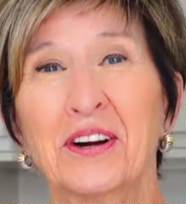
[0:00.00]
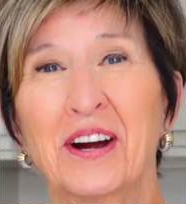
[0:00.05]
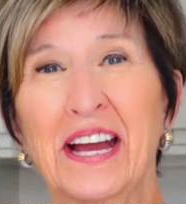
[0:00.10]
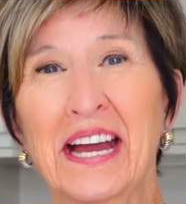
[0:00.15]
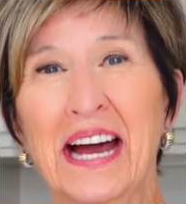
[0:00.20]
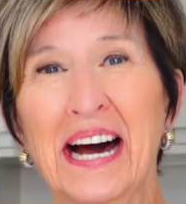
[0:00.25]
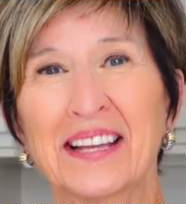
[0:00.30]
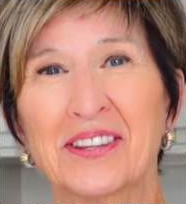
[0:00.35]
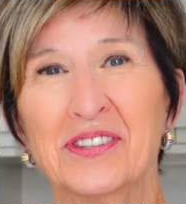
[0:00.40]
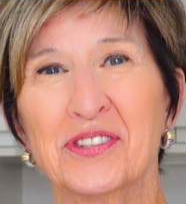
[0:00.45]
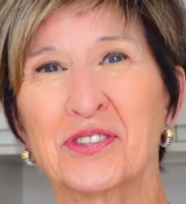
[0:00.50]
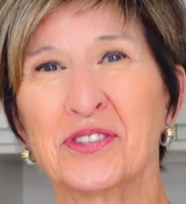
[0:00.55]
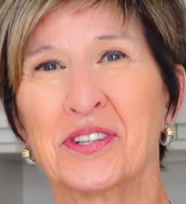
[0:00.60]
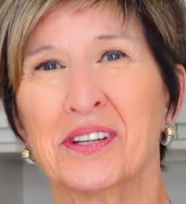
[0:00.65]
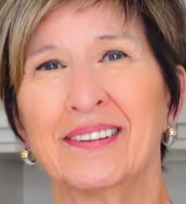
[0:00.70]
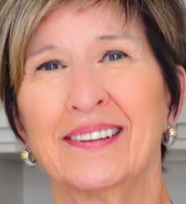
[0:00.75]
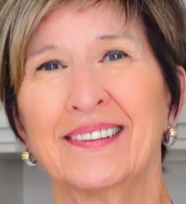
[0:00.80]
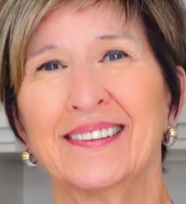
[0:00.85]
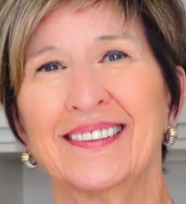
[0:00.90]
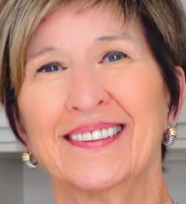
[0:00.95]
crayons.
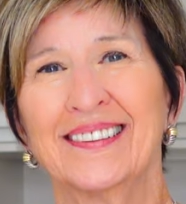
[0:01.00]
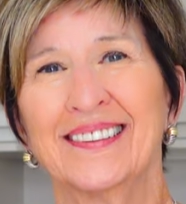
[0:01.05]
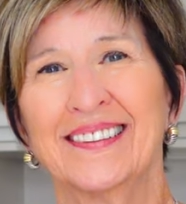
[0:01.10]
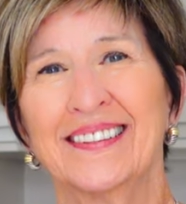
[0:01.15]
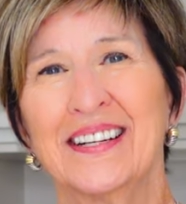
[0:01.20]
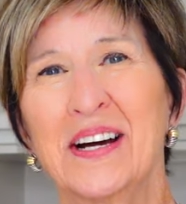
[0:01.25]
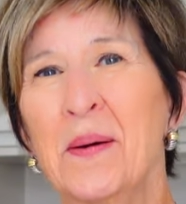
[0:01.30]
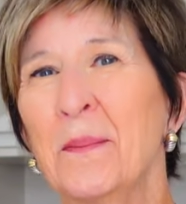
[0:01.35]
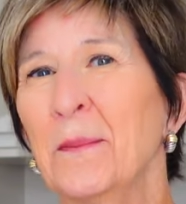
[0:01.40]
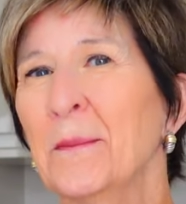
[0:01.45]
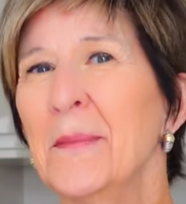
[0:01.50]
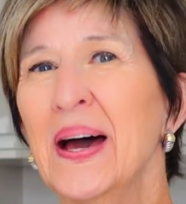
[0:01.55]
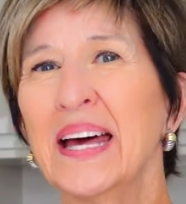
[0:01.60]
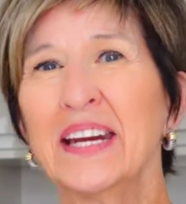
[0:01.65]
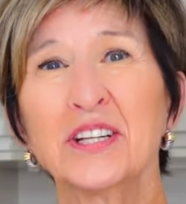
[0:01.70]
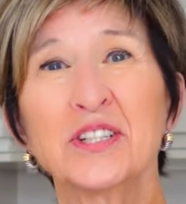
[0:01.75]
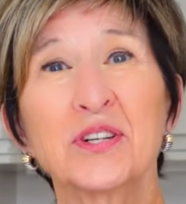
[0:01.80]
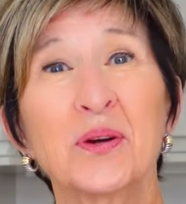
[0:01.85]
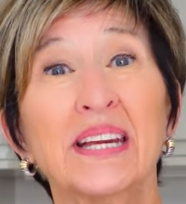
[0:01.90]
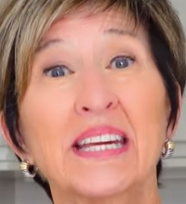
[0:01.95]

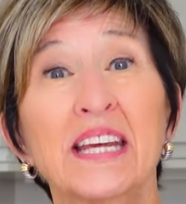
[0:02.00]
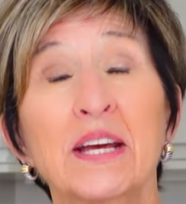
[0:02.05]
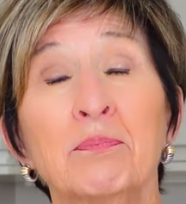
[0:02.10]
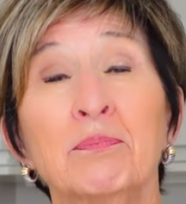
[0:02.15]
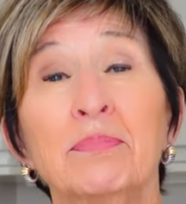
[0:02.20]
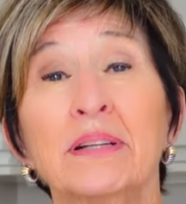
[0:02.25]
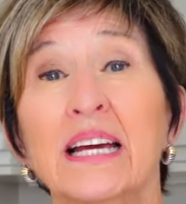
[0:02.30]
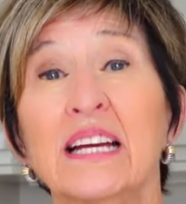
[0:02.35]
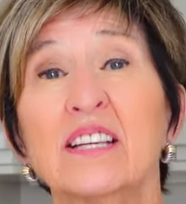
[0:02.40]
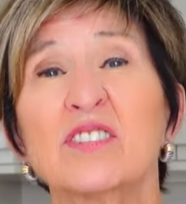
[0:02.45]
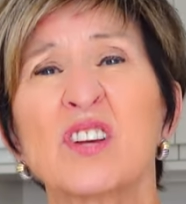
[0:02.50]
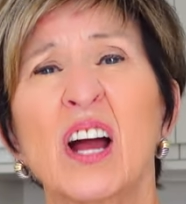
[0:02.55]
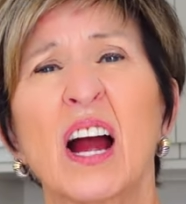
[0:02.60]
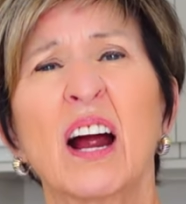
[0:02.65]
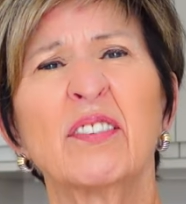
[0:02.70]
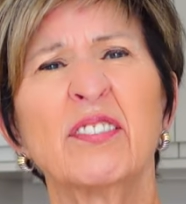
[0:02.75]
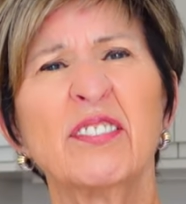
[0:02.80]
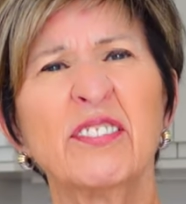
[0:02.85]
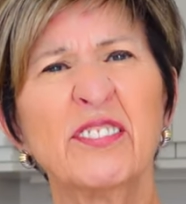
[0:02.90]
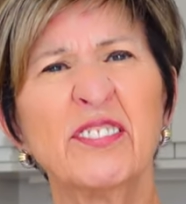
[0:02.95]
Mediterranean plates
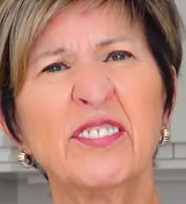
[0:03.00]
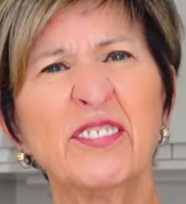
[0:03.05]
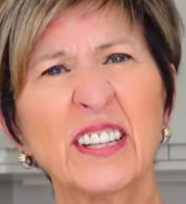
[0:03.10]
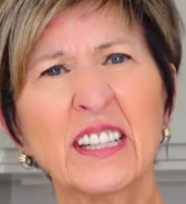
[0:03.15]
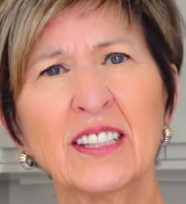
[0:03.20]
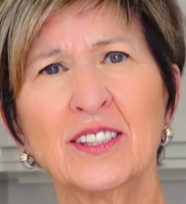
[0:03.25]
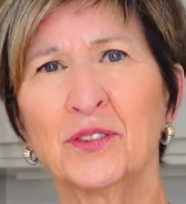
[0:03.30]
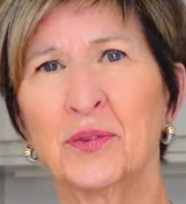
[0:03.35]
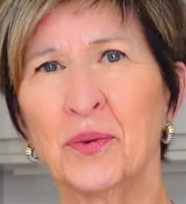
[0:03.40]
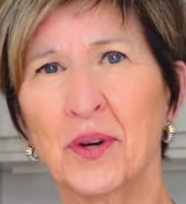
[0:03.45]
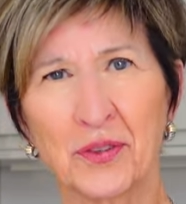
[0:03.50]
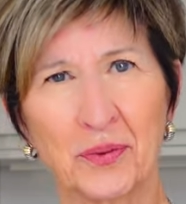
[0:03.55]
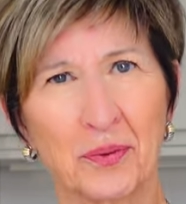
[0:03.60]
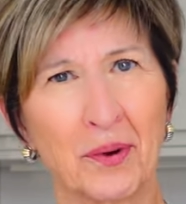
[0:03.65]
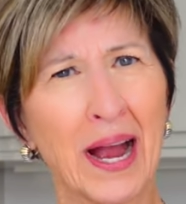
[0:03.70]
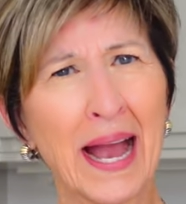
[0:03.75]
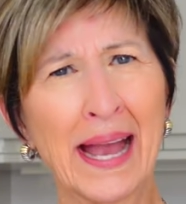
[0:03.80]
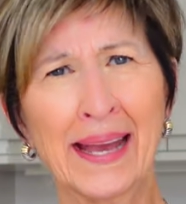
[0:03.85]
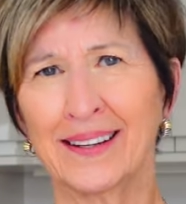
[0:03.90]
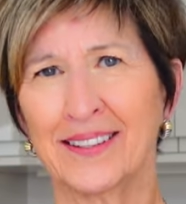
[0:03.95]
are filled with
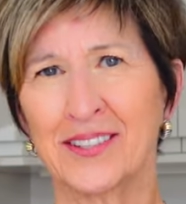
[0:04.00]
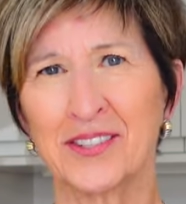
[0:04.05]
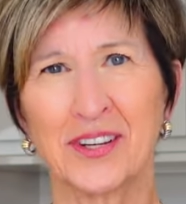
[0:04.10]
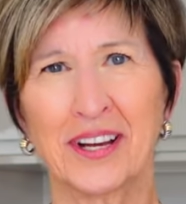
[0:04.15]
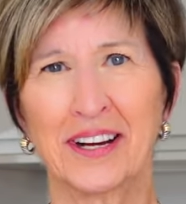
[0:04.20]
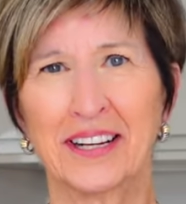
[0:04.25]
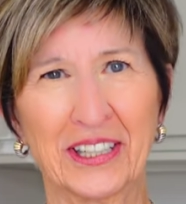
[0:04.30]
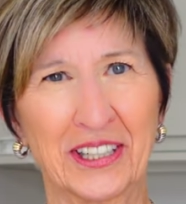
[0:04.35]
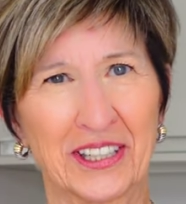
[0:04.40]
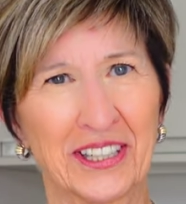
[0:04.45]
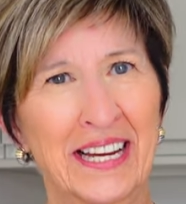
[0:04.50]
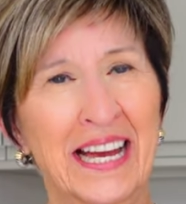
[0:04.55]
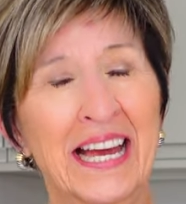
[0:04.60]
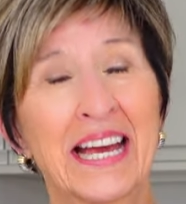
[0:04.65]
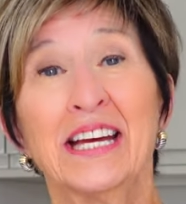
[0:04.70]
riotous color